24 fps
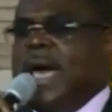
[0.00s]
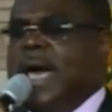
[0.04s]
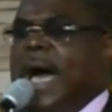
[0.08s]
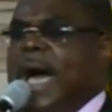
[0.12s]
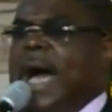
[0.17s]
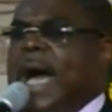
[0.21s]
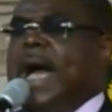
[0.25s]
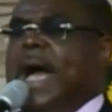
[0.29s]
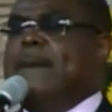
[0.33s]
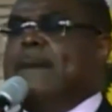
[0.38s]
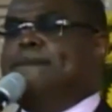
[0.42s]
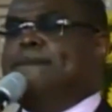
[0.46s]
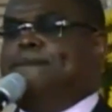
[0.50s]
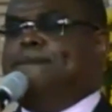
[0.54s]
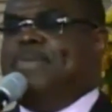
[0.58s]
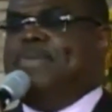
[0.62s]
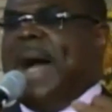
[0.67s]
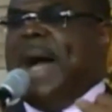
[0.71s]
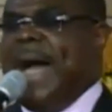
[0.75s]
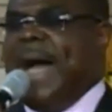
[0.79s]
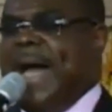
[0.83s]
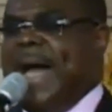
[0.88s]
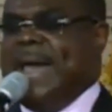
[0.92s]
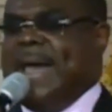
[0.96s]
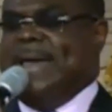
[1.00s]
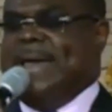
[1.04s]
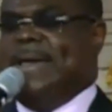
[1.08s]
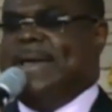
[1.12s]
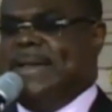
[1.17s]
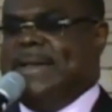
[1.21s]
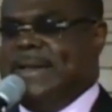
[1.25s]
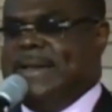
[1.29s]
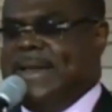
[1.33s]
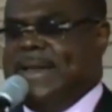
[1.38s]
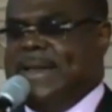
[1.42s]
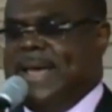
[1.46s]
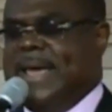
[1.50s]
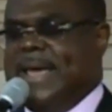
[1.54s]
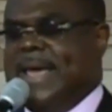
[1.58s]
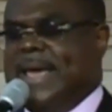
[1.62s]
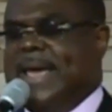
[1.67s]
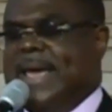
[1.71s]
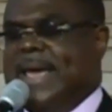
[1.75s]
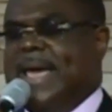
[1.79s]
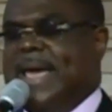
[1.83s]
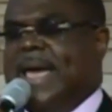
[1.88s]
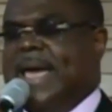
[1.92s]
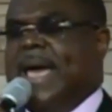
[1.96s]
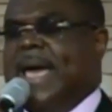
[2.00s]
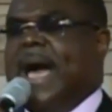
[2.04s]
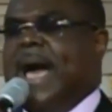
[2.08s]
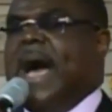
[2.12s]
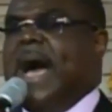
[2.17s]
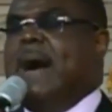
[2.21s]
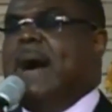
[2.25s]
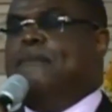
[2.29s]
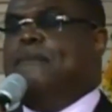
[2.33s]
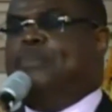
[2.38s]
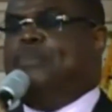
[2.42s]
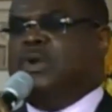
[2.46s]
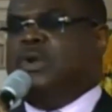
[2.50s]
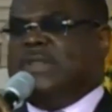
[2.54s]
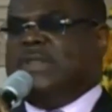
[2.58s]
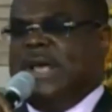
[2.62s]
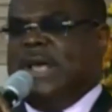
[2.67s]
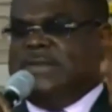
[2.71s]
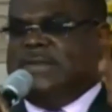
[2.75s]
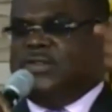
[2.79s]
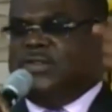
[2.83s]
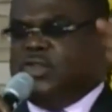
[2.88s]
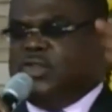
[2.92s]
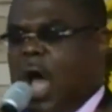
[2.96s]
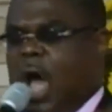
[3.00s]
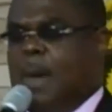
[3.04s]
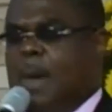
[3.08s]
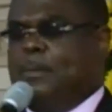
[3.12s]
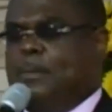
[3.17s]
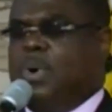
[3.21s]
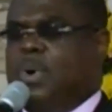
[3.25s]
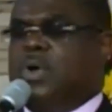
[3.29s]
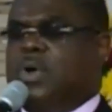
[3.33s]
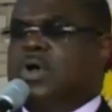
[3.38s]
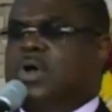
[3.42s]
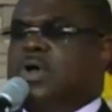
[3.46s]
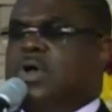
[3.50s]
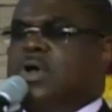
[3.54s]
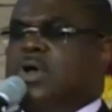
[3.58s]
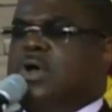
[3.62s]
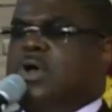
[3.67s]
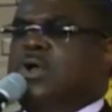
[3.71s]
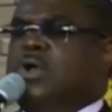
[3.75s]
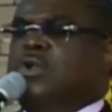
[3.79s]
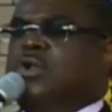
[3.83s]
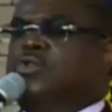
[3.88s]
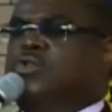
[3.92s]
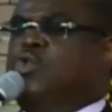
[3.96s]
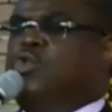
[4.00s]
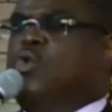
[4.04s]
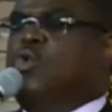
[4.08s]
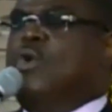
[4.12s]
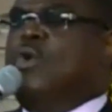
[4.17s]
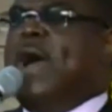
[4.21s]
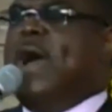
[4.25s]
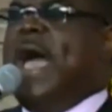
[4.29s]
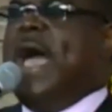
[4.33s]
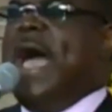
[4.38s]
and bind and put a stop to